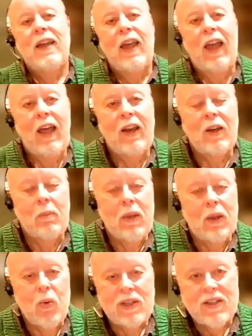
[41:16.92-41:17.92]
and you'd
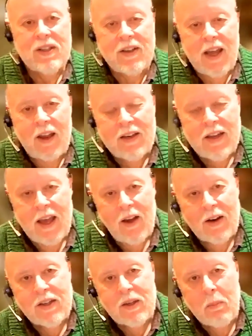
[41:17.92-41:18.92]
be whisked
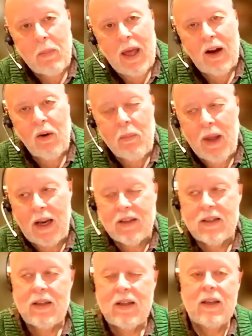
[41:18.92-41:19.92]
downtown in just a matter of
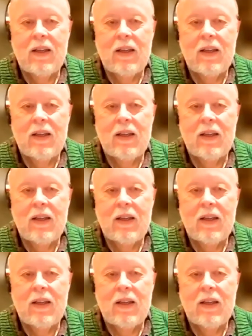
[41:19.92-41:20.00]
minutes.